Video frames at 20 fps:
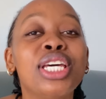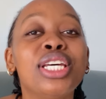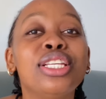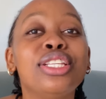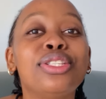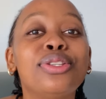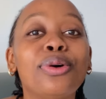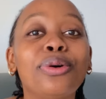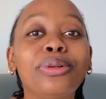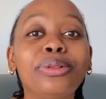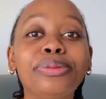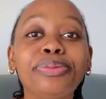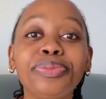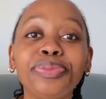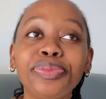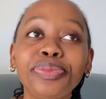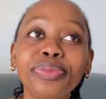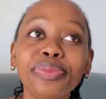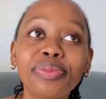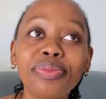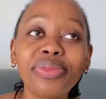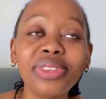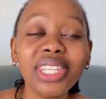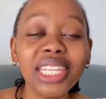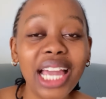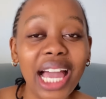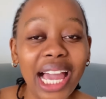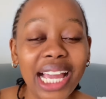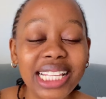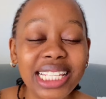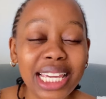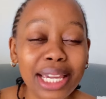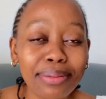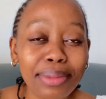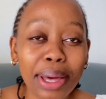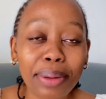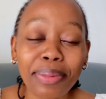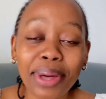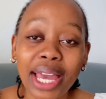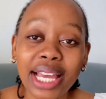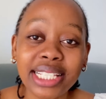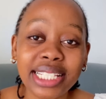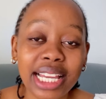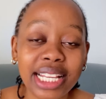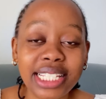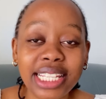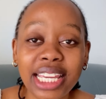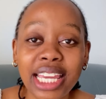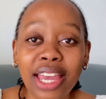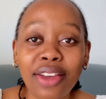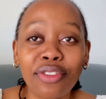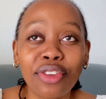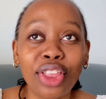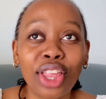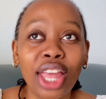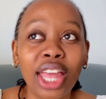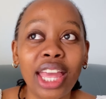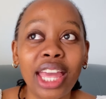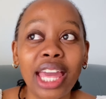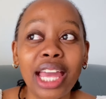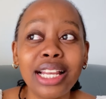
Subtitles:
So I take my bags, I take everything.